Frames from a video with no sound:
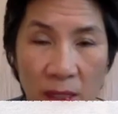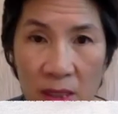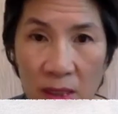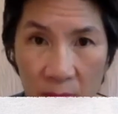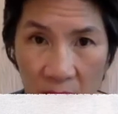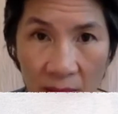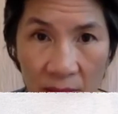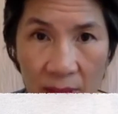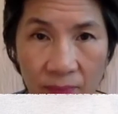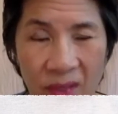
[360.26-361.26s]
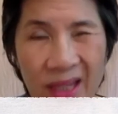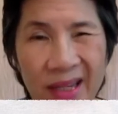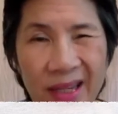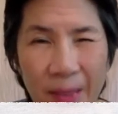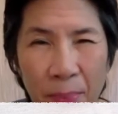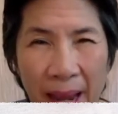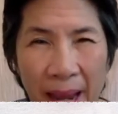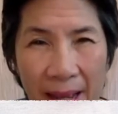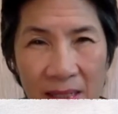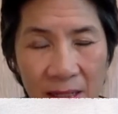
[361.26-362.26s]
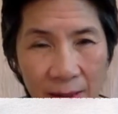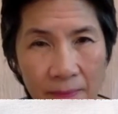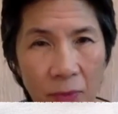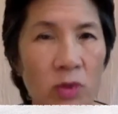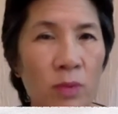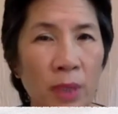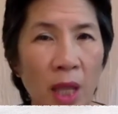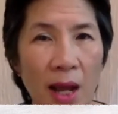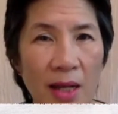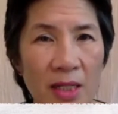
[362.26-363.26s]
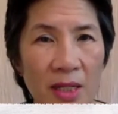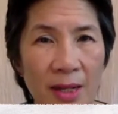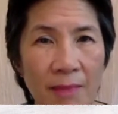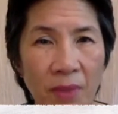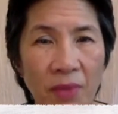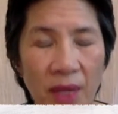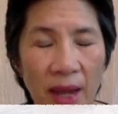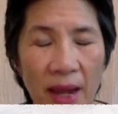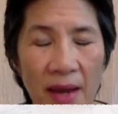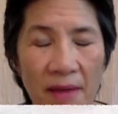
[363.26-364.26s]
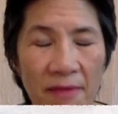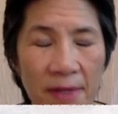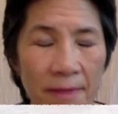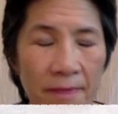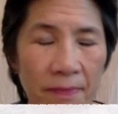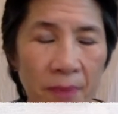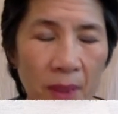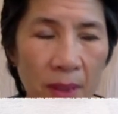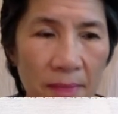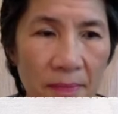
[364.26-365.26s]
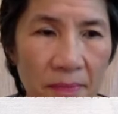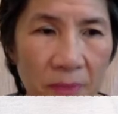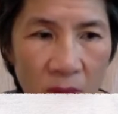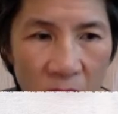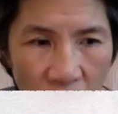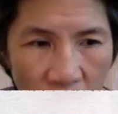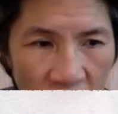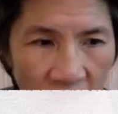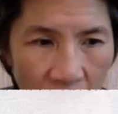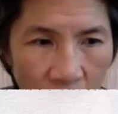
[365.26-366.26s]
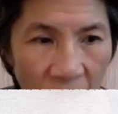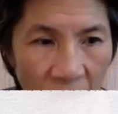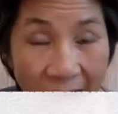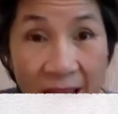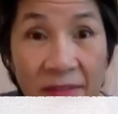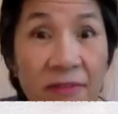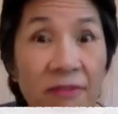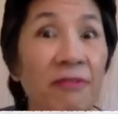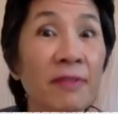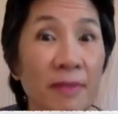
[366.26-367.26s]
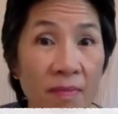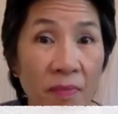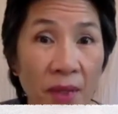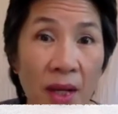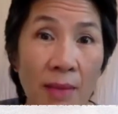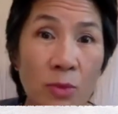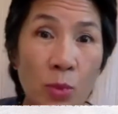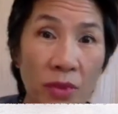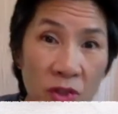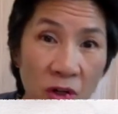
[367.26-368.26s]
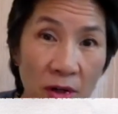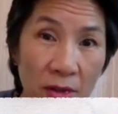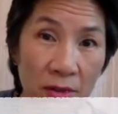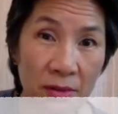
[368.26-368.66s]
themselves and get past those blocks that they have um, associated with the life that comes with the chart.